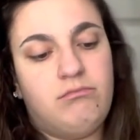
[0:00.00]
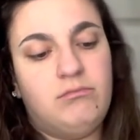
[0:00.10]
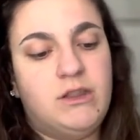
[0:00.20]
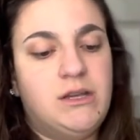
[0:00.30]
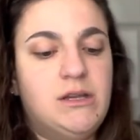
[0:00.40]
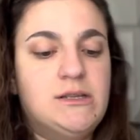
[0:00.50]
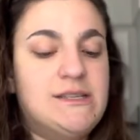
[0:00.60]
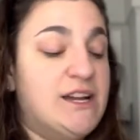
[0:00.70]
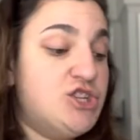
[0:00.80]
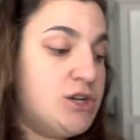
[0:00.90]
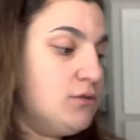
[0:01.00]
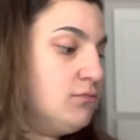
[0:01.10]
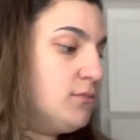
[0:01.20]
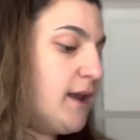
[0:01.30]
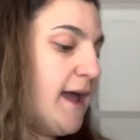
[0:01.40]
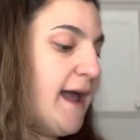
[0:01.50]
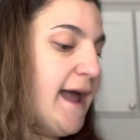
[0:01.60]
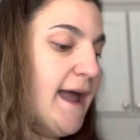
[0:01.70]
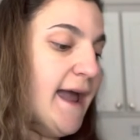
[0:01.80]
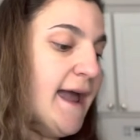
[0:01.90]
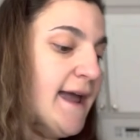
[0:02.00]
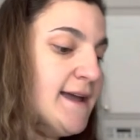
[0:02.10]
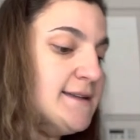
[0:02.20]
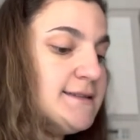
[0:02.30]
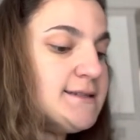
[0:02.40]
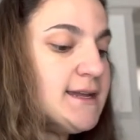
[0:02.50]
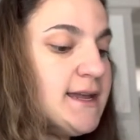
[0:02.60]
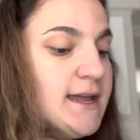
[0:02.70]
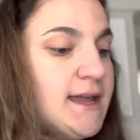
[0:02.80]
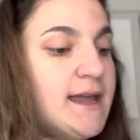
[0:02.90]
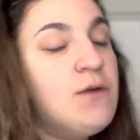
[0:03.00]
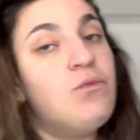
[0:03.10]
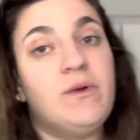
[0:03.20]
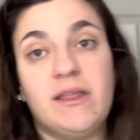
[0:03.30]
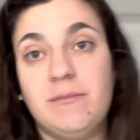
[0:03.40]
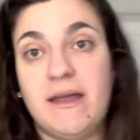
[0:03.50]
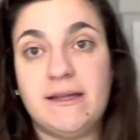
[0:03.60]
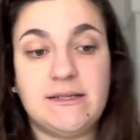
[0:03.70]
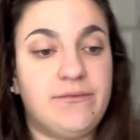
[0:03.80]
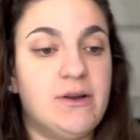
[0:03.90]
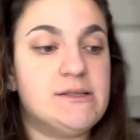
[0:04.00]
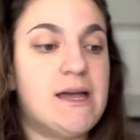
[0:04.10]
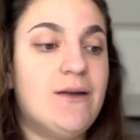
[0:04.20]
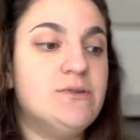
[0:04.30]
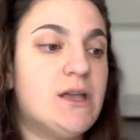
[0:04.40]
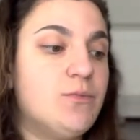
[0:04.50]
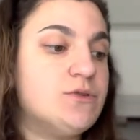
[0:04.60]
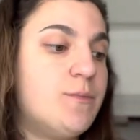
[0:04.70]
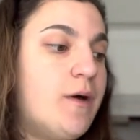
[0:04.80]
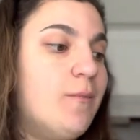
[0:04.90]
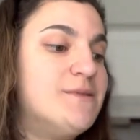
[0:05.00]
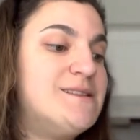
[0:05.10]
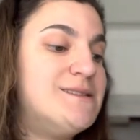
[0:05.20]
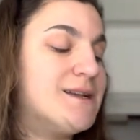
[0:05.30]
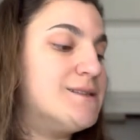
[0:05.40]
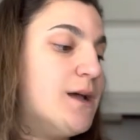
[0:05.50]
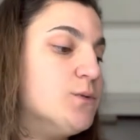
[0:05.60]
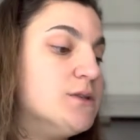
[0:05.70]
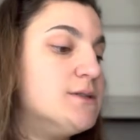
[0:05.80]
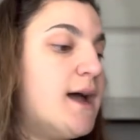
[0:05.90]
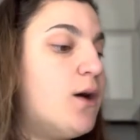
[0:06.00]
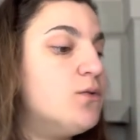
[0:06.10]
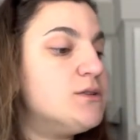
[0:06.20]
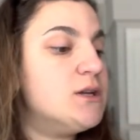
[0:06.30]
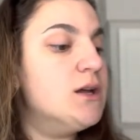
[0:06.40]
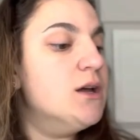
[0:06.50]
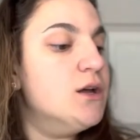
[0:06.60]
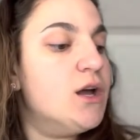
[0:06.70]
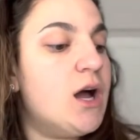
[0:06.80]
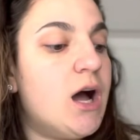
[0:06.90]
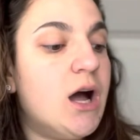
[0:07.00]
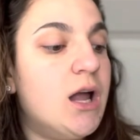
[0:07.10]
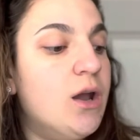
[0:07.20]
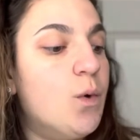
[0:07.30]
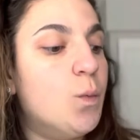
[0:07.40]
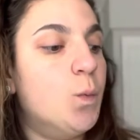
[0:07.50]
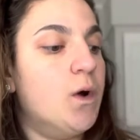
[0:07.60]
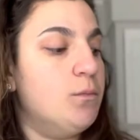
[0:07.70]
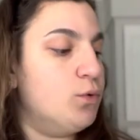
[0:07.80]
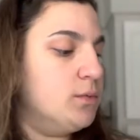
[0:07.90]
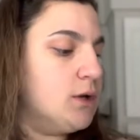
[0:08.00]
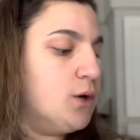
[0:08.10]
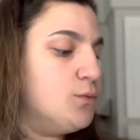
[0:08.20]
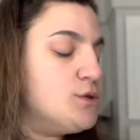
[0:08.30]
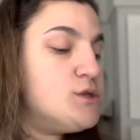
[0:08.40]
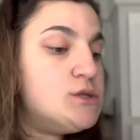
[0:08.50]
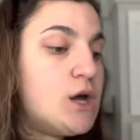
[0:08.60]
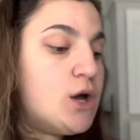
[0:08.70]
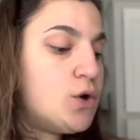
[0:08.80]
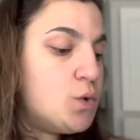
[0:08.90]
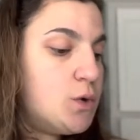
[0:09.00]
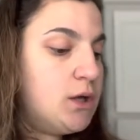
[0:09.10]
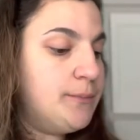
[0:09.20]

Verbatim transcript: the session and it really made a difference. I was able to pump six ounces out on one boob alone. So